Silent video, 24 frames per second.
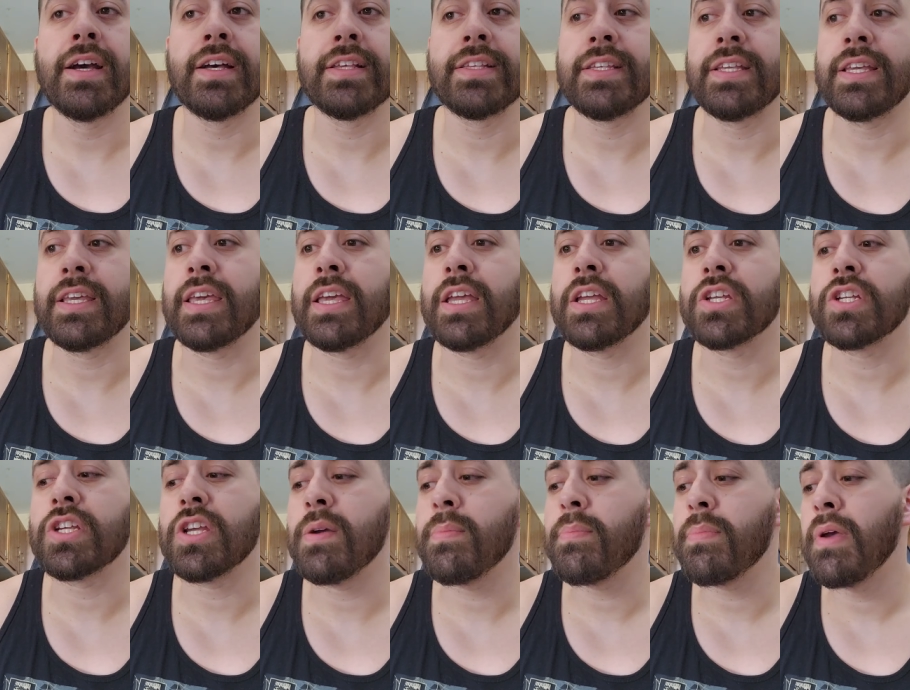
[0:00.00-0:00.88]
a sinking
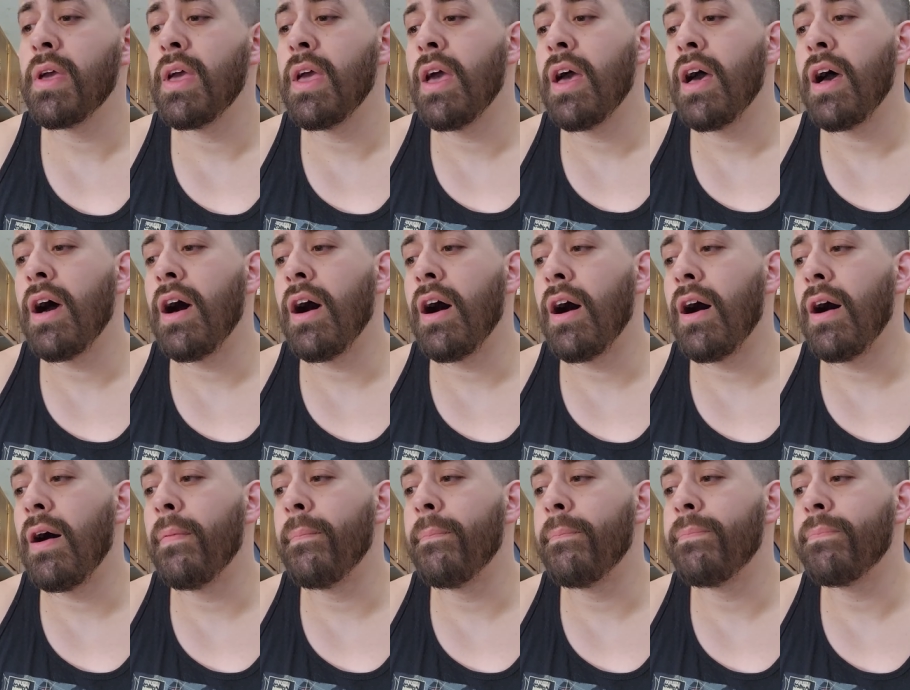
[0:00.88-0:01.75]
ship.
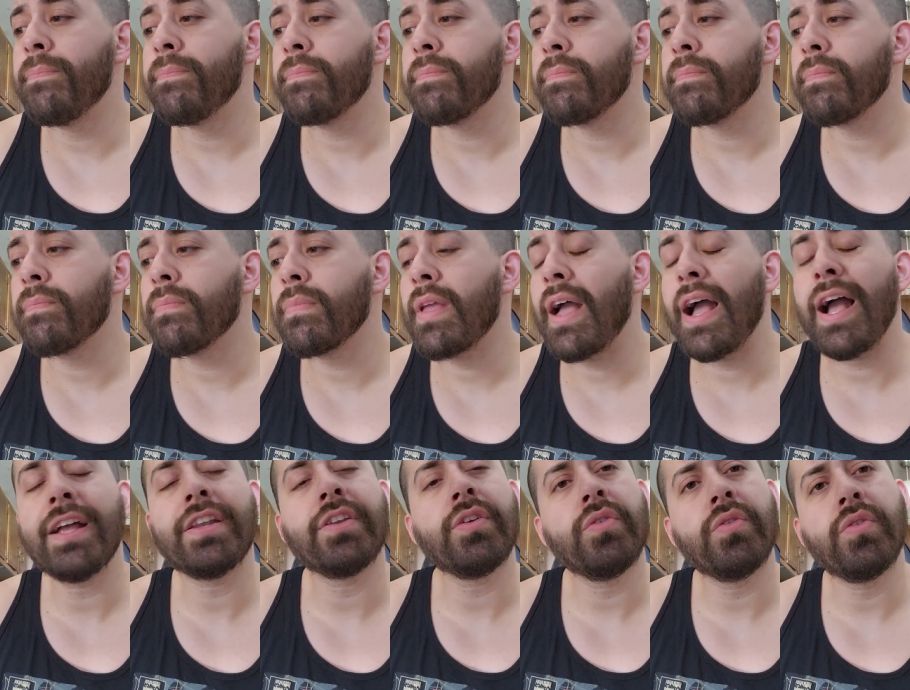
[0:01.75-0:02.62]
Um,
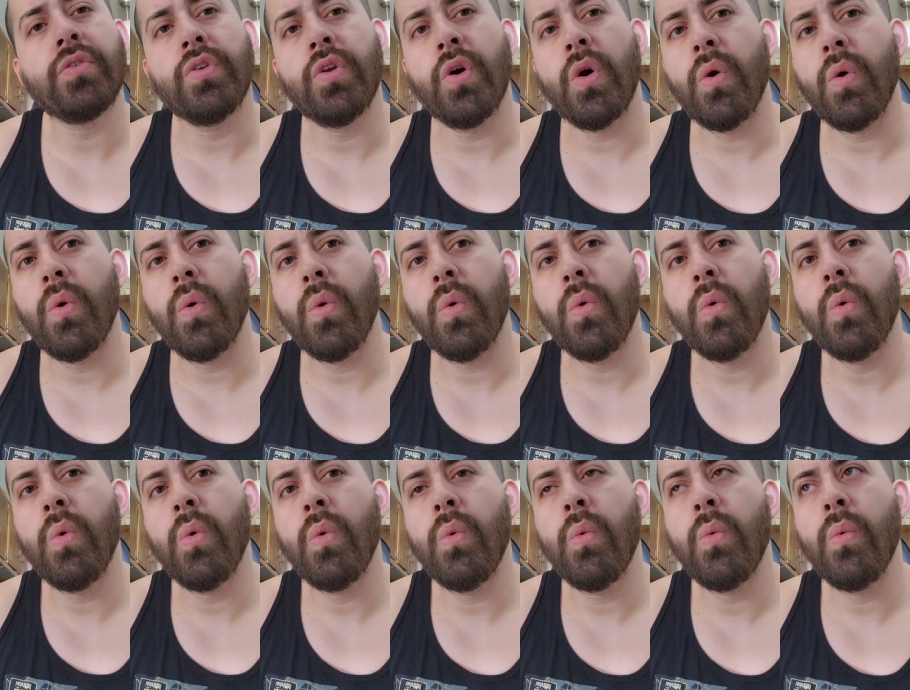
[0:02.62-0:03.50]
I don't know
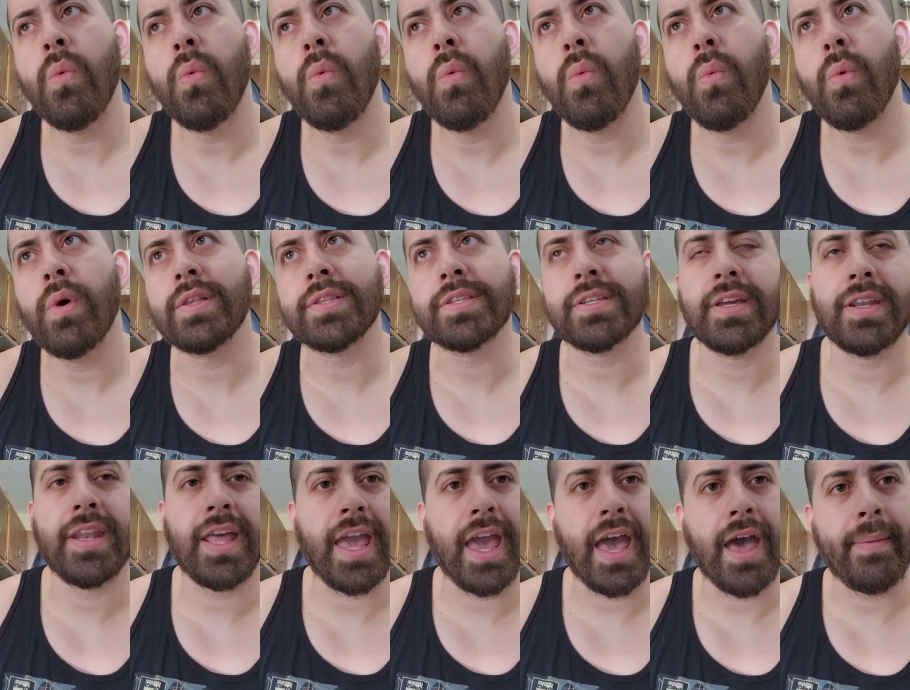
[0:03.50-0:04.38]
what's
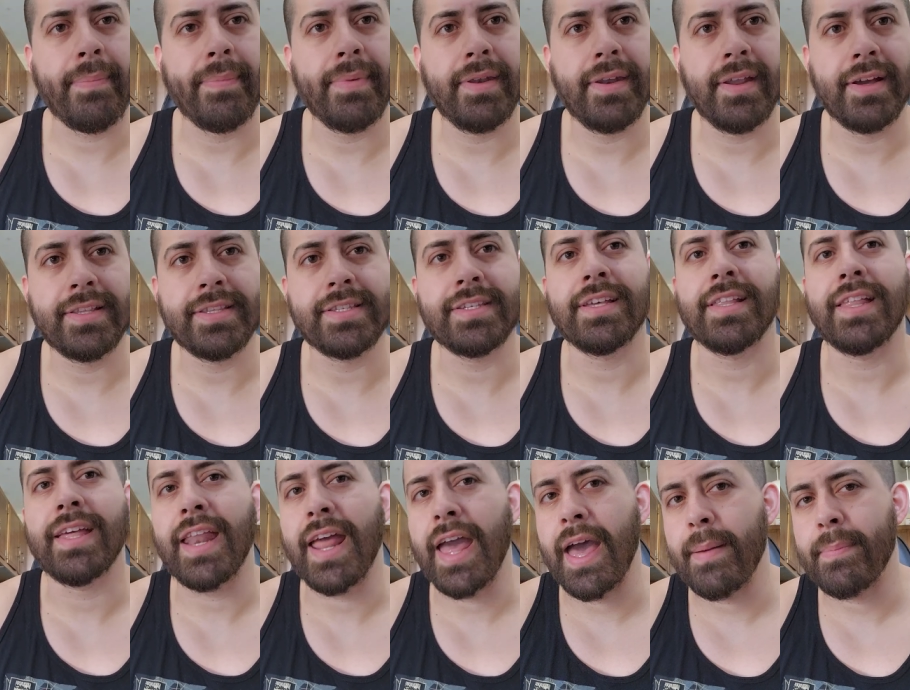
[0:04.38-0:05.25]
going to happen until
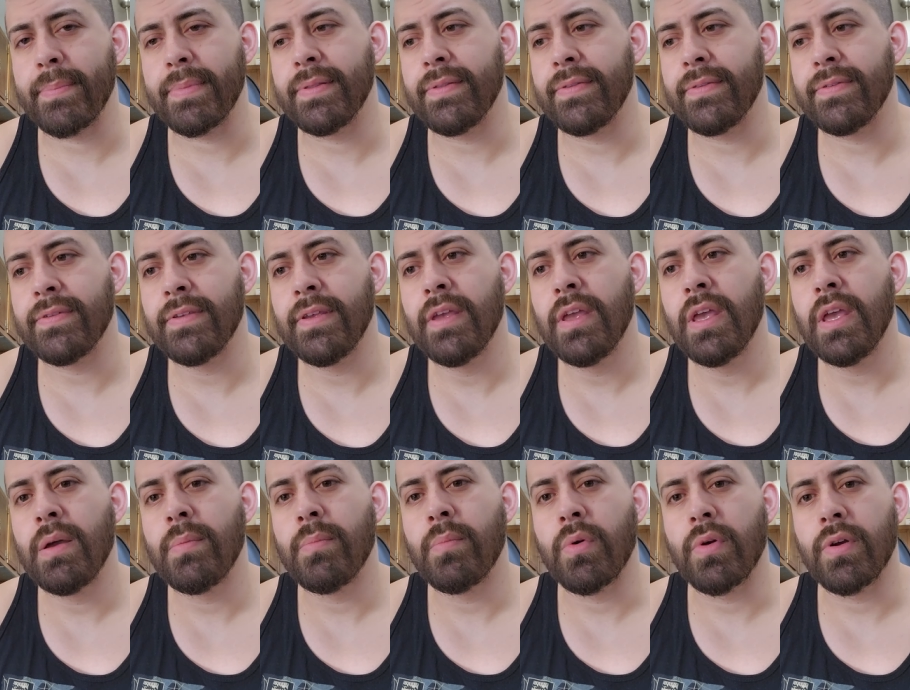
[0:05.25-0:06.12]
it happens,
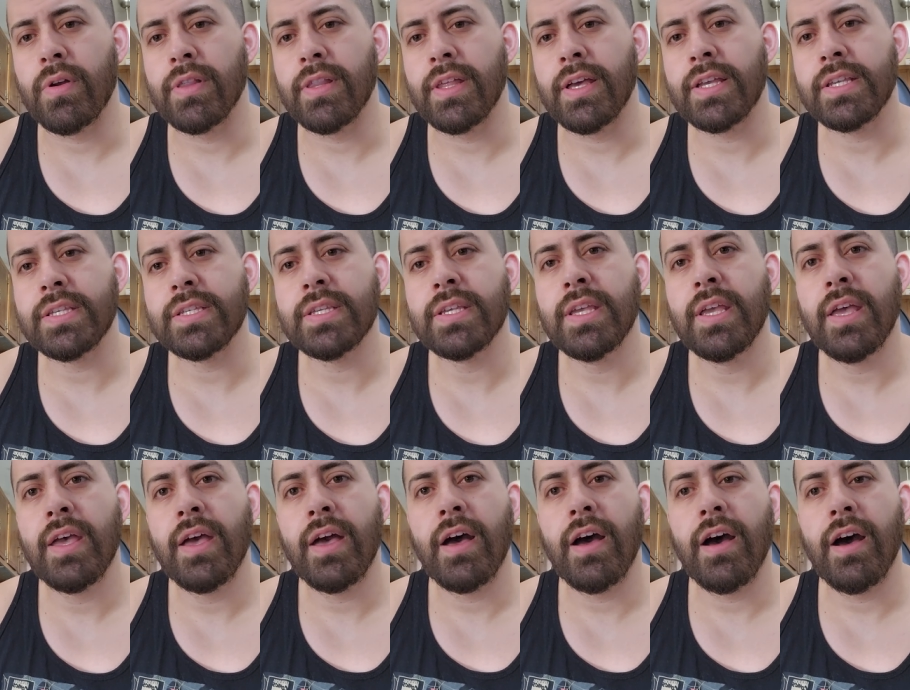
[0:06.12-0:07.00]
more or less.
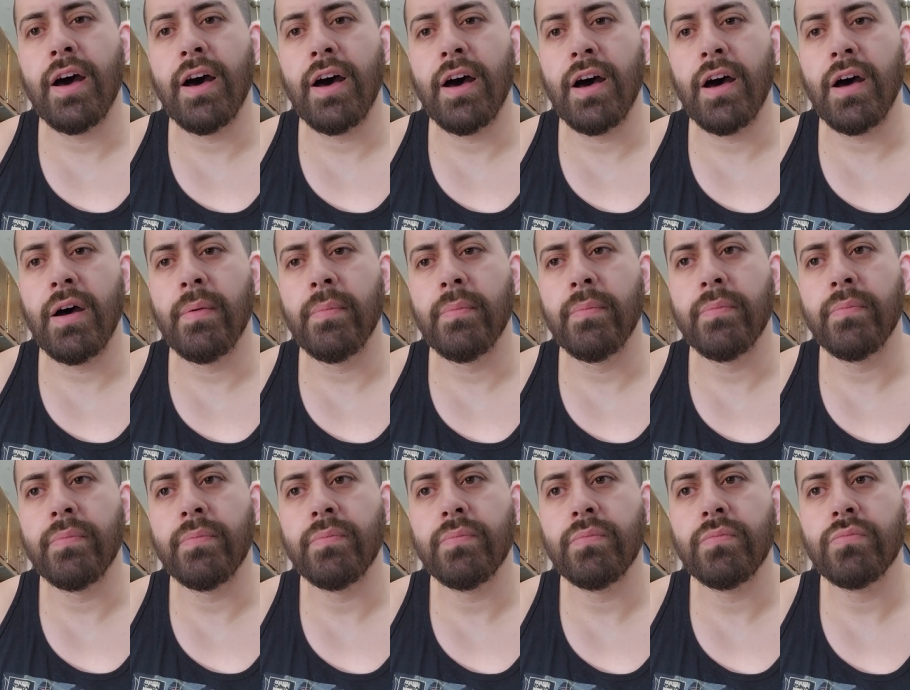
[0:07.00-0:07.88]

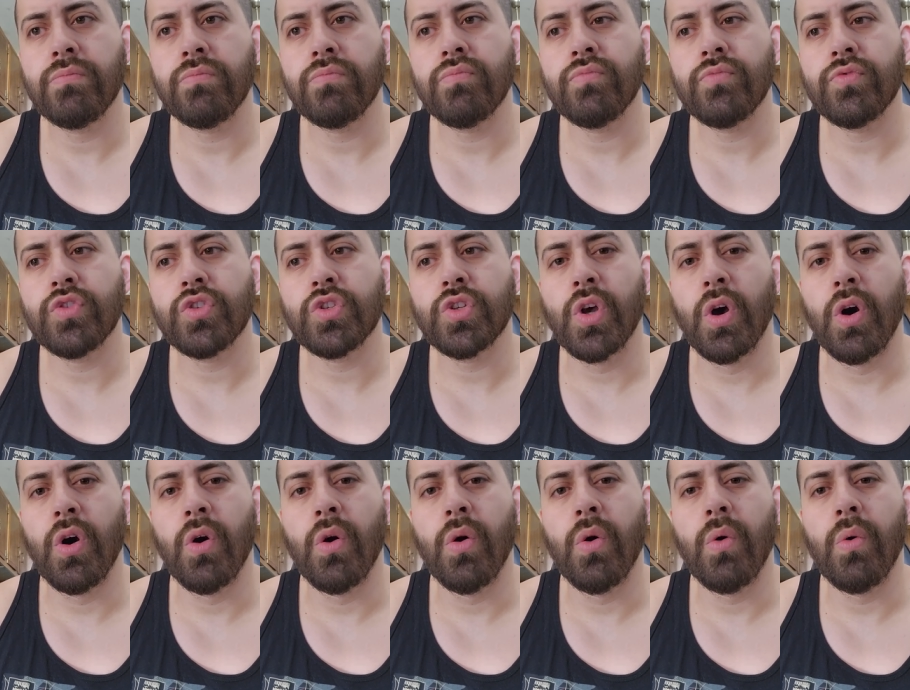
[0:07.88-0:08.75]
Um,
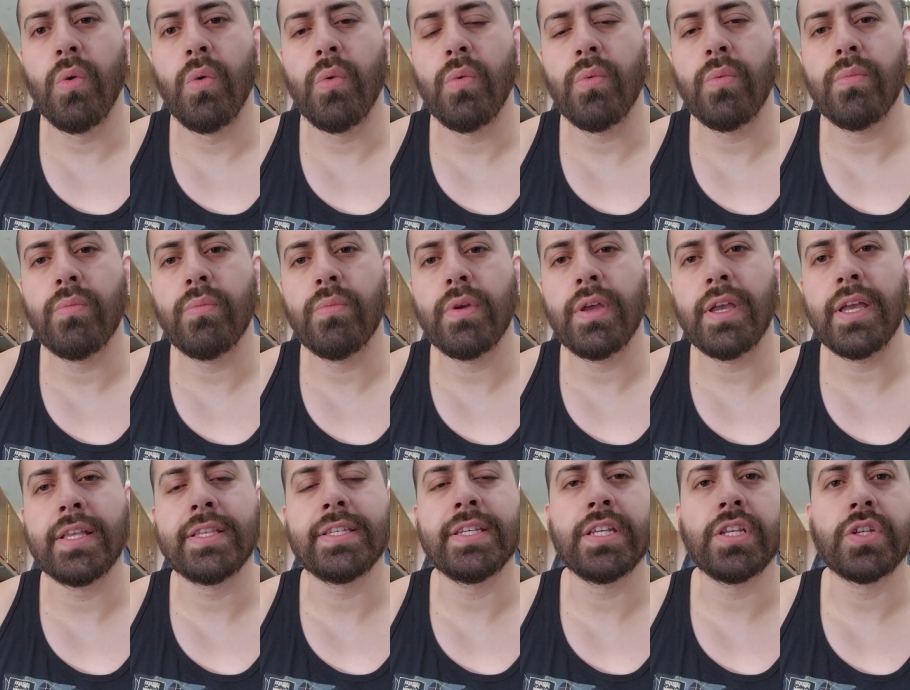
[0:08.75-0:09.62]
so
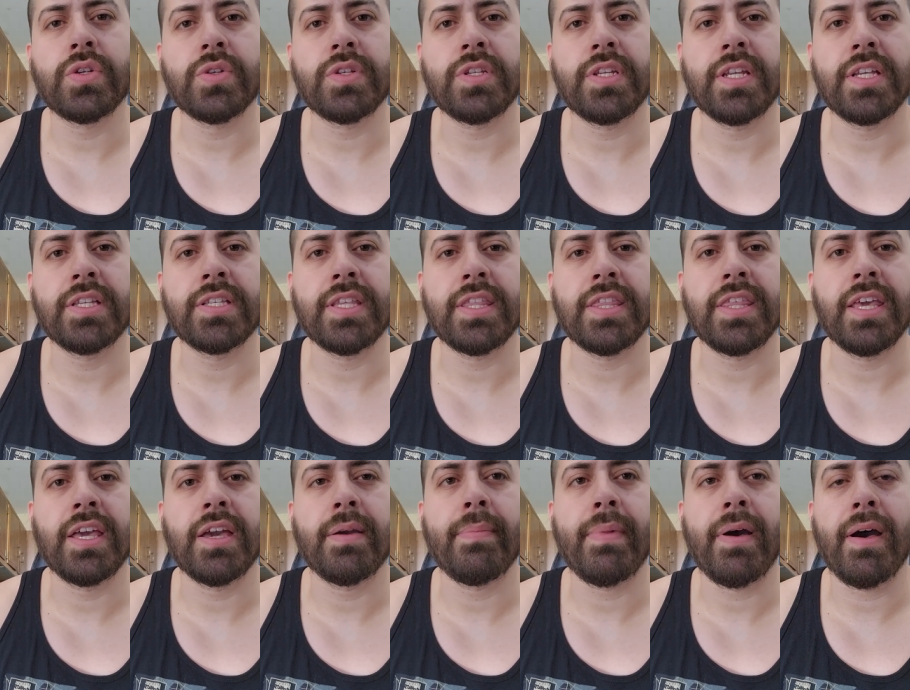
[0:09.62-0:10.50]
it's interesting to
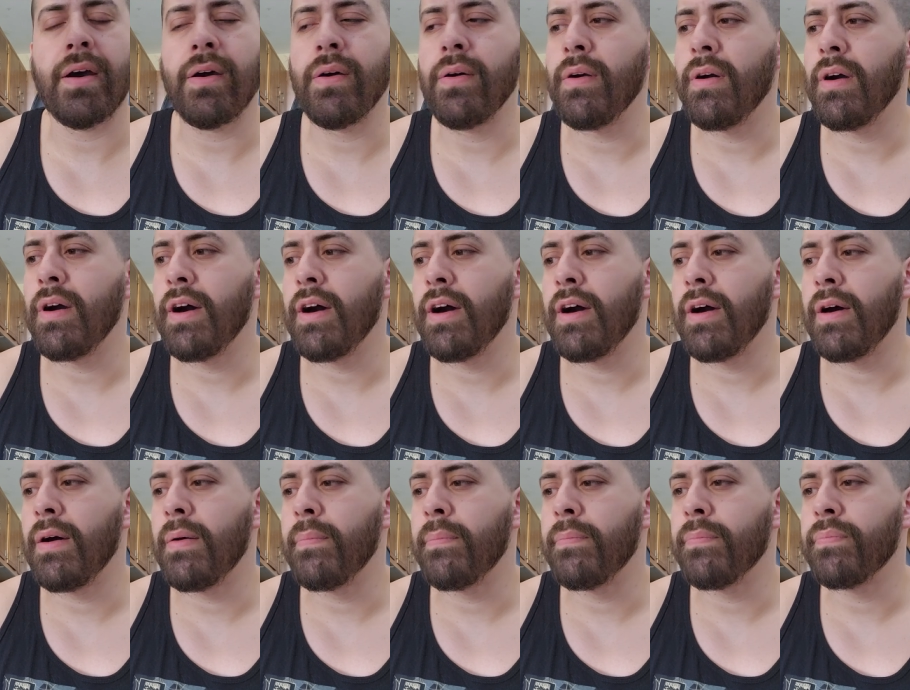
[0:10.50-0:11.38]
think about
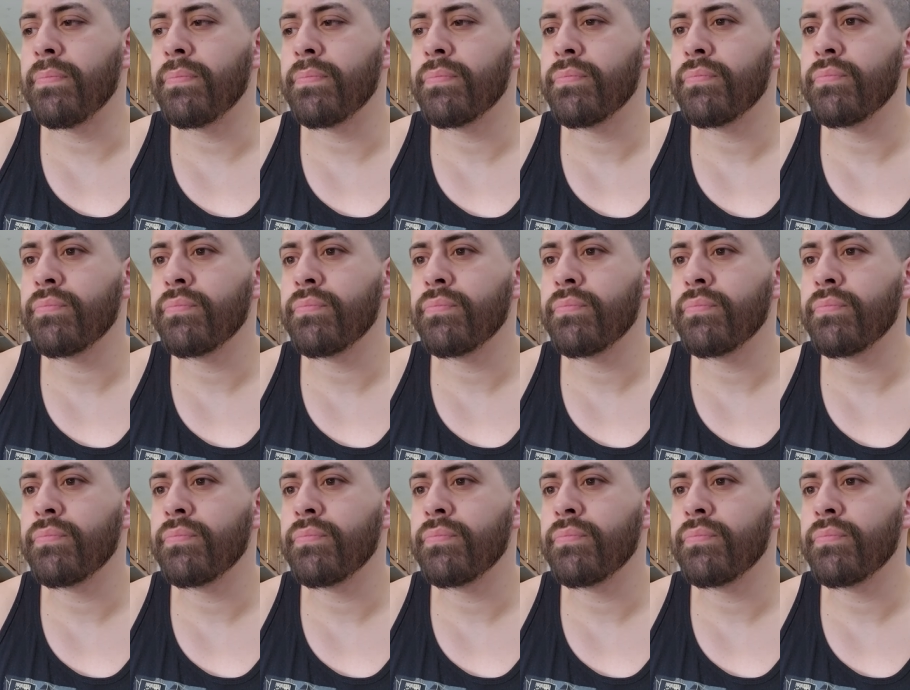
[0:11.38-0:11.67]
um,